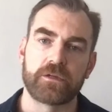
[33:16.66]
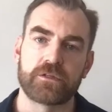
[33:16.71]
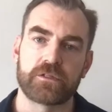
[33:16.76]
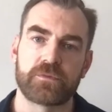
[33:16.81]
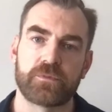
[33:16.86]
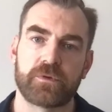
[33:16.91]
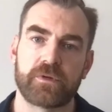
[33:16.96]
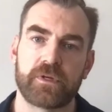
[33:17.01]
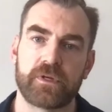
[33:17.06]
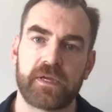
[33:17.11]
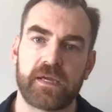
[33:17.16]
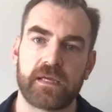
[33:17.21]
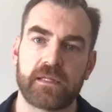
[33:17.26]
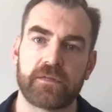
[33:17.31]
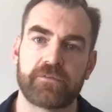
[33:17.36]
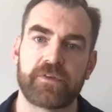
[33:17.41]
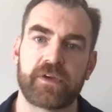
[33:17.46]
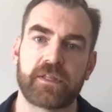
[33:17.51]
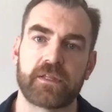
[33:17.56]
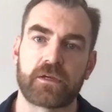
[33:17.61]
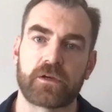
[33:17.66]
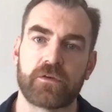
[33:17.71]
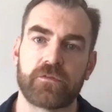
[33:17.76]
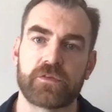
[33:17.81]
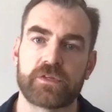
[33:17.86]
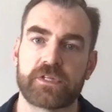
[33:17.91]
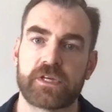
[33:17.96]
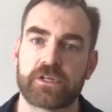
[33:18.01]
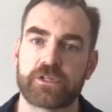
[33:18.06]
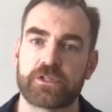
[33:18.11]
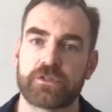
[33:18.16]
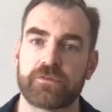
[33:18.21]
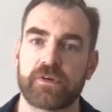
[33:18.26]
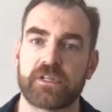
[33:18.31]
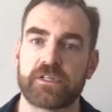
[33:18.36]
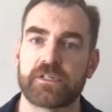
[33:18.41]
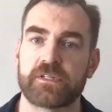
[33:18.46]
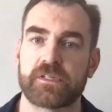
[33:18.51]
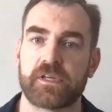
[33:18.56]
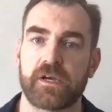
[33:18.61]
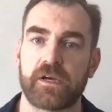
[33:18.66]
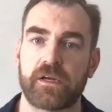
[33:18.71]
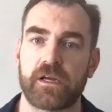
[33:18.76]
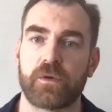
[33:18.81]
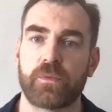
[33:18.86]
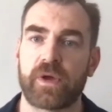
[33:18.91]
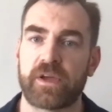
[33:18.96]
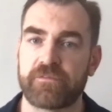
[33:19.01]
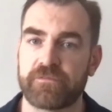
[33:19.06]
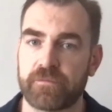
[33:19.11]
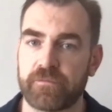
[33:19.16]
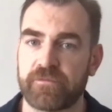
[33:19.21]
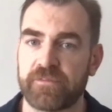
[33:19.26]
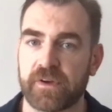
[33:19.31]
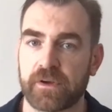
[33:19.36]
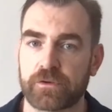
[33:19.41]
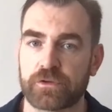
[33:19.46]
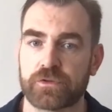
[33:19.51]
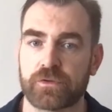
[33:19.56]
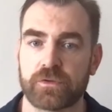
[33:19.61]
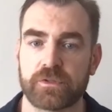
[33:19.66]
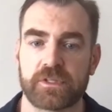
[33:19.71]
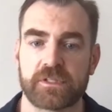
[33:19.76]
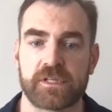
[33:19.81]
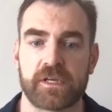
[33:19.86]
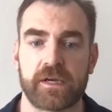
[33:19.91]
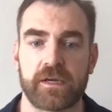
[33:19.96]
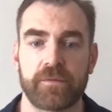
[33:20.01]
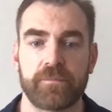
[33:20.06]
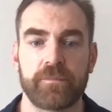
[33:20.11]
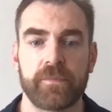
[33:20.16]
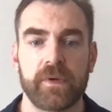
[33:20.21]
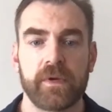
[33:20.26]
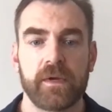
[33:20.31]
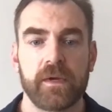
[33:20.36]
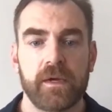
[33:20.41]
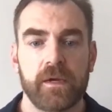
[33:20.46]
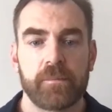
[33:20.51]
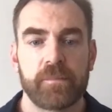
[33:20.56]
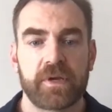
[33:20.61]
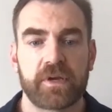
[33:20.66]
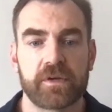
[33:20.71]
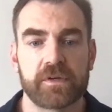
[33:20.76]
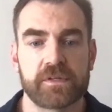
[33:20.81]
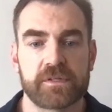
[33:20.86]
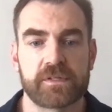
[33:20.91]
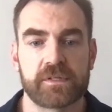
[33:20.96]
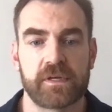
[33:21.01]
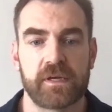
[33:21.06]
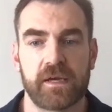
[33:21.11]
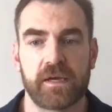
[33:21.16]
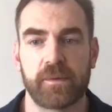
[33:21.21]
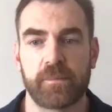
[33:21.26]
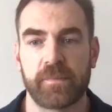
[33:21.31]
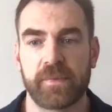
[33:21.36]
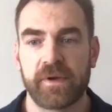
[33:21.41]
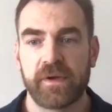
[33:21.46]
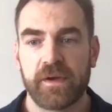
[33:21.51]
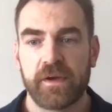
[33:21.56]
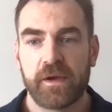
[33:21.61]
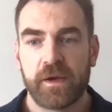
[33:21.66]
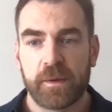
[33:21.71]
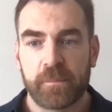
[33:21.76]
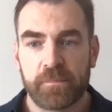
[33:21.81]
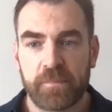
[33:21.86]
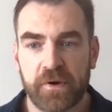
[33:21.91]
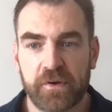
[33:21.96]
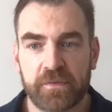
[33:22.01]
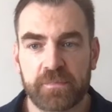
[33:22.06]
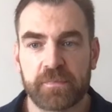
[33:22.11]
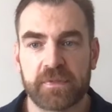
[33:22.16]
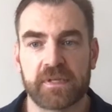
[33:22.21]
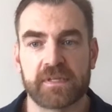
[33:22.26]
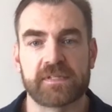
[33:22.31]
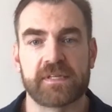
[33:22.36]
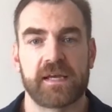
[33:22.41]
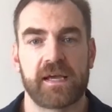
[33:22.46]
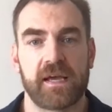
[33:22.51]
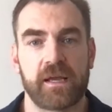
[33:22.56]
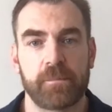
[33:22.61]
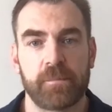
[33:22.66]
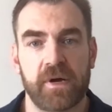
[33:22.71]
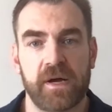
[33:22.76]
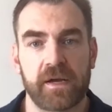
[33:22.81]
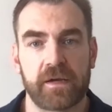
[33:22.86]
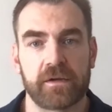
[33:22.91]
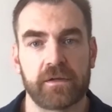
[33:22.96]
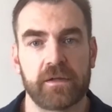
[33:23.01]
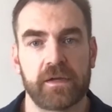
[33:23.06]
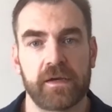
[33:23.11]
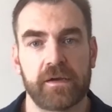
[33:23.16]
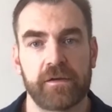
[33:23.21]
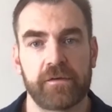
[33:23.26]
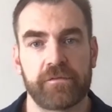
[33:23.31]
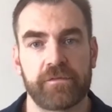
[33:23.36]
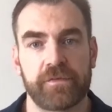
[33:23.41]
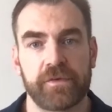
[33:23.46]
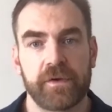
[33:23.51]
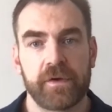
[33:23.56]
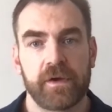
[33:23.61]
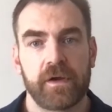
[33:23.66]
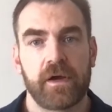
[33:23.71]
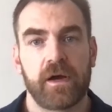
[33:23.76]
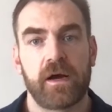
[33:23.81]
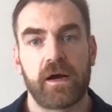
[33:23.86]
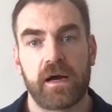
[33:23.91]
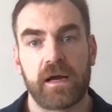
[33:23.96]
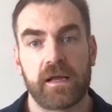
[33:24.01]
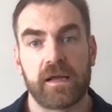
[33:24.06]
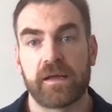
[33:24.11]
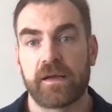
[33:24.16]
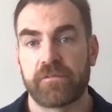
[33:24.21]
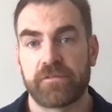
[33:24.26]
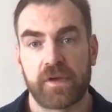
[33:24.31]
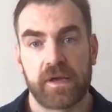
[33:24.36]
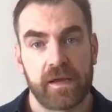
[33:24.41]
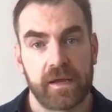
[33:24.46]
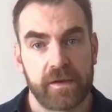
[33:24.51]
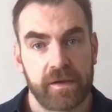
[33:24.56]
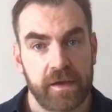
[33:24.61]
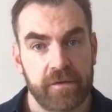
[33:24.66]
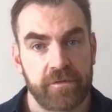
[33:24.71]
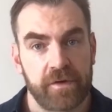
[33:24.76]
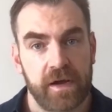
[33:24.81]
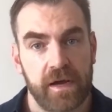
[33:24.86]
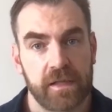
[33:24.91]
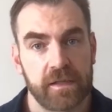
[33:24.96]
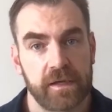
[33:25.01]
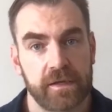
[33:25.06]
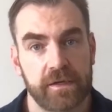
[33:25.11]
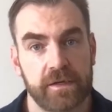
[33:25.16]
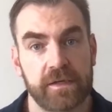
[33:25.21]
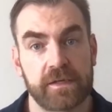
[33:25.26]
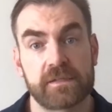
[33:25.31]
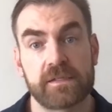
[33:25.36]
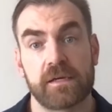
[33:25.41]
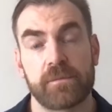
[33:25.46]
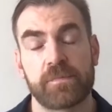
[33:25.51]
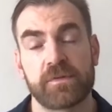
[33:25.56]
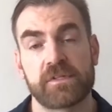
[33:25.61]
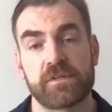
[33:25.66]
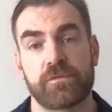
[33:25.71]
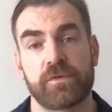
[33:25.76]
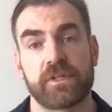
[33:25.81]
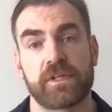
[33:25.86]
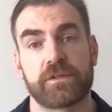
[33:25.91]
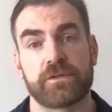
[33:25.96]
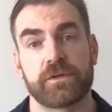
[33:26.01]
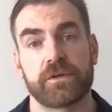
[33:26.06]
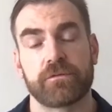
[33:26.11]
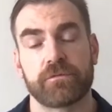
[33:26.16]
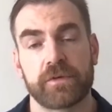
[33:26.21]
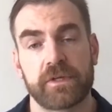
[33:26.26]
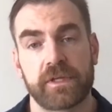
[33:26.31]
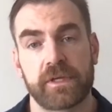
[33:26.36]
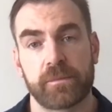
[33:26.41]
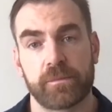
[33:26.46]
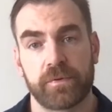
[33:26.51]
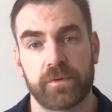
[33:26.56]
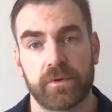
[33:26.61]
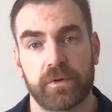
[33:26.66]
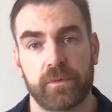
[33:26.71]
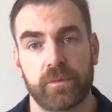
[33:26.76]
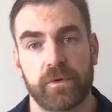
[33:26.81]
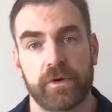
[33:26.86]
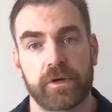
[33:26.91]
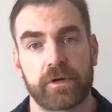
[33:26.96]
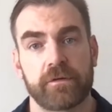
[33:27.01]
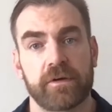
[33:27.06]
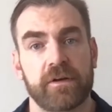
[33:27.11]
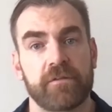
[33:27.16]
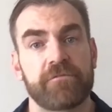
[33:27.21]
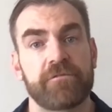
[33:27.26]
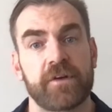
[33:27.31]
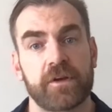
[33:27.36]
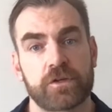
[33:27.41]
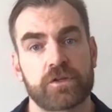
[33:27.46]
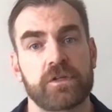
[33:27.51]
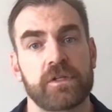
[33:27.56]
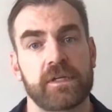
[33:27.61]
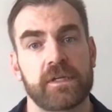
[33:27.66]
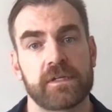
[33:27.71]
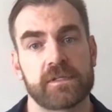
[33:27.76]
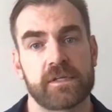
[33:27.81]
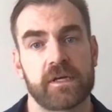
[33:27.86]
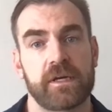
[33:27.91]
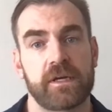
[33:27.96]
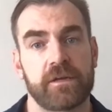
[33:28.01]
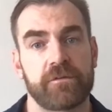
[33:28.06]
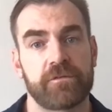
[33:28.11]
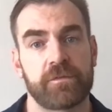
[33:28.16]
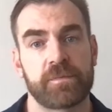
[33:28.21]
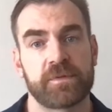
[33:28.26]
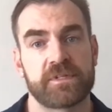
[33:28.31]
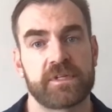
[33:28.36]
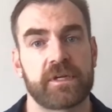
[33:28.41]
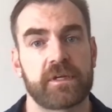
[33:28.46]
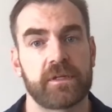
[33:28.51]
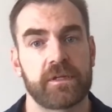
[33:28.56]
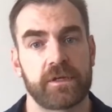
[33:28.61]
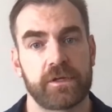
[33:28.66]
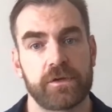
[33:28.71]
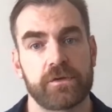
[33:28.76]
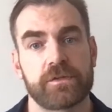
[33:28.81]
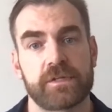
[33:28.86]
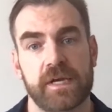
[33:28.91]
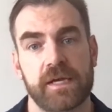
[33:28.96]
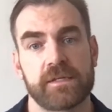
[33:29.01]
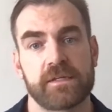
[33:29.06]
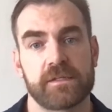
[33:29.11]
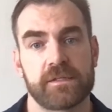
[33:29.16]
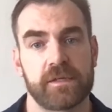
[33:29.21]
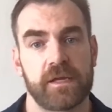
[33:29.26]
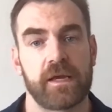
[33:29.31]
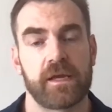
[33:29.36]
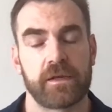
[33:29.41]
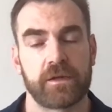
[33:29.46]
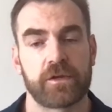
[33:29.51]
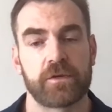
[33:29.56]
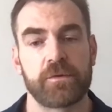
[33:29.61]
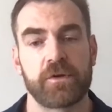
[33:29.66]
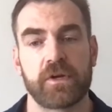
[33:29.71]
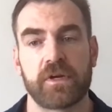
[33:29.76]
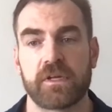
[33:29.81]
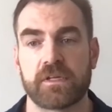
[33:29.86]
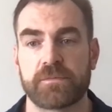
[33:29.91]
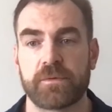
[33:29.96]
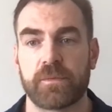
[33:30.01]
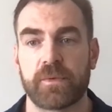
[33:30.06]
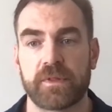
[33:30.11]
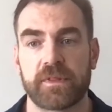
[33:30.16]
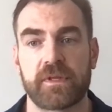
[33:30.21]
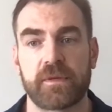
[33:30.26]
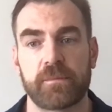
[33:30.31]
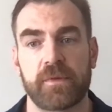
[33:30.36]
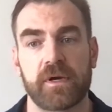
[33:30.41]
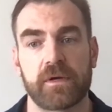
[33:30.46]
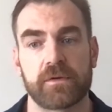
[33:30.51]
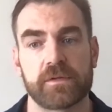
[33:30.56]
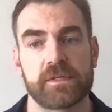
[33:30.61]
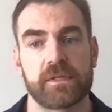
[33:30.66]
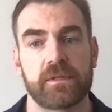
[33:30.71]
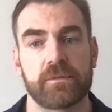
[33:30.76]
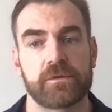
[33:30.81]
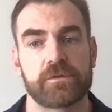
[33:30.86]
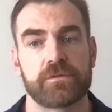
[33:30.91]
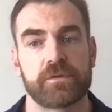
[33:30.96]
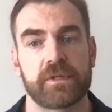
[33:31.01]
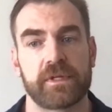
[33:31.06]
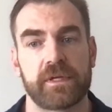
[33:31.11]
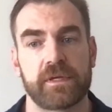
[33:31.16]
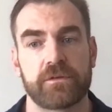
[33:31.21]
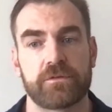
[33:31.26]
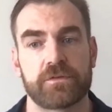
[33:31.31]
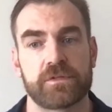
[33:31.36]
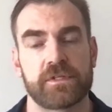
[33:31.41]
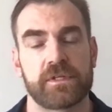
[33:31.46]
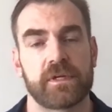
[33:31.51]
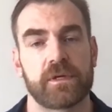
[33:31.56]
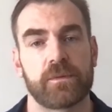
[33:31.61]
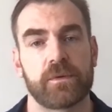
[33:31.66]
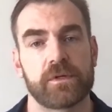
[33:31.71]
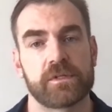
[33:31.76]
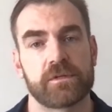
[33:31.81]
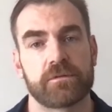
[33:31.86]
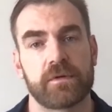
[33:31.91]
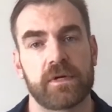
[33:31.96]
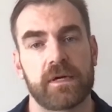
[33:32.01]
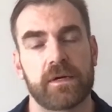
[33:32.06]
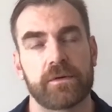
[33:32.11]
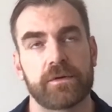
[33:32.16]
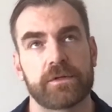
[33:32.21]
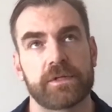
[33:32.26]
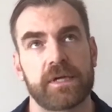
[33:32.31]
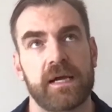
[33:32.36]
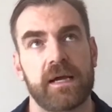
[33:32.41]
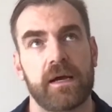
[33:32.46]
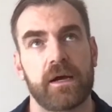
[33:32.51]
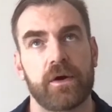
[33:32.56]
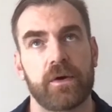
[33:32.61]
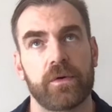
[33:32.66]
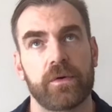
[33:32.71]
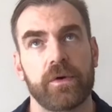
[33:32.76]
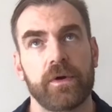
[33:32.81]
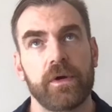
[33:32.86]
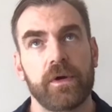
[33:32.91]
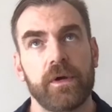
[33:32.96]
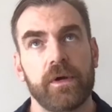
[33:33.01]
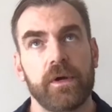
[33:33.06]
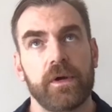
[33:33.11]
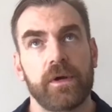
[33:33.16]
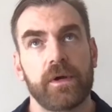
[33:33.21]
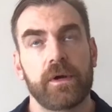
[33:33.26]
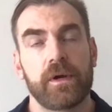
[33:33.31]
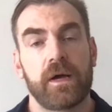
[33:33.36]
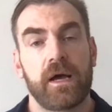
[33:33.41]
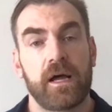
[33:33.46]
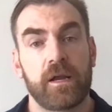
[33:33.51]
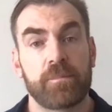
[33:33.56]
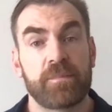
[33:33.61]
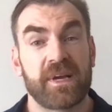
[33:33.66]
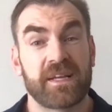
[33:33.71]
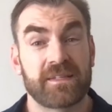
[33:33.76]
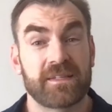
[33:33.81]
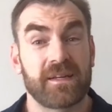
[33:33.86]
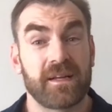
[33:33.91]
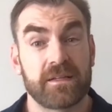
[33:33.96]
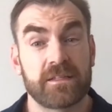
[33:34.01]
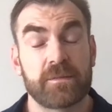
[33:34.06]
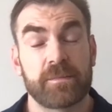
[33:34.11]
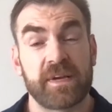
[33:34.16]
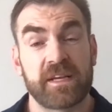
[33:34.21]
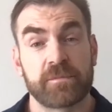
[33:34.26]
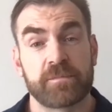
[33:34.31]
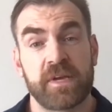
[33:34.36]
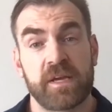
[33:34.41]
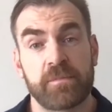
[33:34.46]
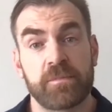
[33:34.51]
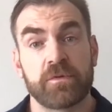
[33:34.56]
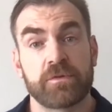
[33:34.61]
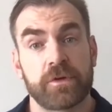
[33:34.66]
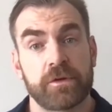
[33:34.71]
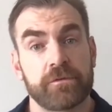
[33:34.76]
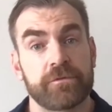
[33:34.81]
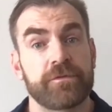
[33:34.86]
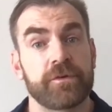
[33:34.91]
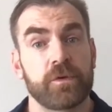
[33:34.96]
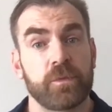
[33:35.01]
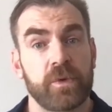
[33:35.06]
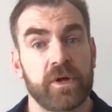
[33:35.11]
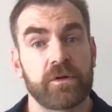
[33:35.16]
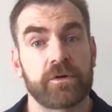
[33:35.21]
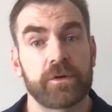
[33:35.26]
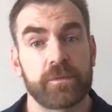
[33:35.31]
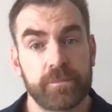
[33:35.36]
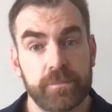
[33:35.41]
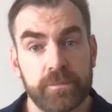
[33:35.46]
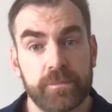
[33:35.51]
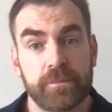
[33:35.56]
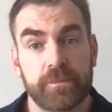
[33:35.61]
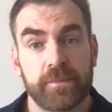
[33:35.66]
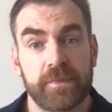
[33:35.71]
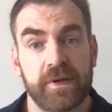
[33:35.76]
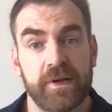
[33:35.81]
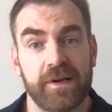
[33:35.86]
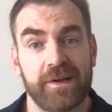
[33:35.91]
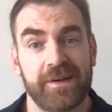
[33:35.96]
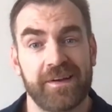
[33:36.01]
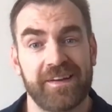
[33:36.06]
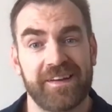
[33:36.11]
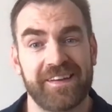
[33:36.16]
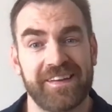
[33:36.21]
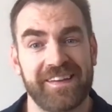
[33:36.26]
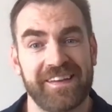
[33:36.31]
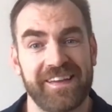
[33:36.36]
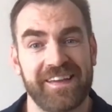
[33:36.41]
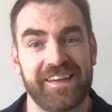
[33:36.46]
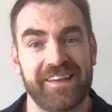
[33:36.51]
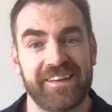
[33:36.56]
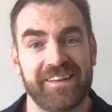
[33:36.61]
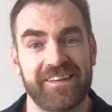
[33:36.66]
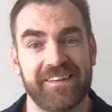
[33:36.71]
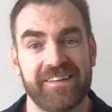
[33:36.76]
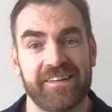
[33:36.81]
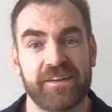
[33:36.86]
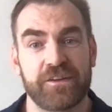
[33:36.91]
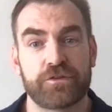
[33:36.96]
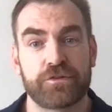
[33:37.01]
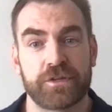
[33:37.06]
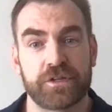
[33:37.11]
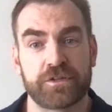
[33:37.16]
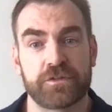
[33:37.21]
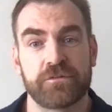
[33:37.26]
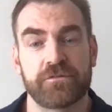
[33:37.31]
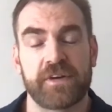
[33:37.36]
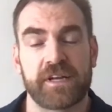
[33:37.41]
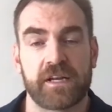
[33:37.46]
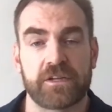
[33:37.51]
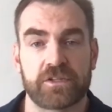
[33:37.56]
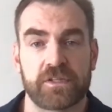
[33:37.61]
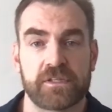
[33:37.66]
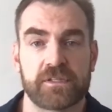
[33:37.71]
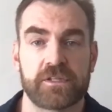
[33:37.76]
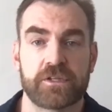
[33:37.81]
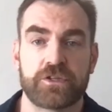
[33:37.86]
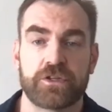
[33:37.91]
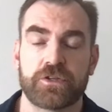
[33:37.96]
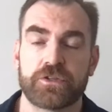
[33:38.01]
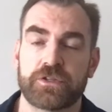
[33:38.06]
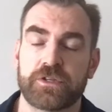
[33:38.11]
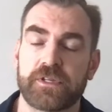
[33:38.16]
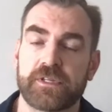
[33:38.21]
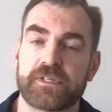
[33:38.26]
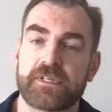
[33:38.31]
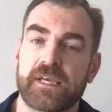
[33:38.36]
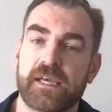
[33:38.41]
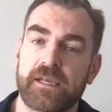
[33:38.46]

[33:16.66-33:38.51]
I just want to elevate the conversation around design away from functional design, because both Melissa and Michael have highlighted examples of where they're doing really important work around functionally designing for particular use cases and communities. But one thing Michael said that was really interesting was around how unbanked and underbanked people don't feel welcome in traditional financial institutions.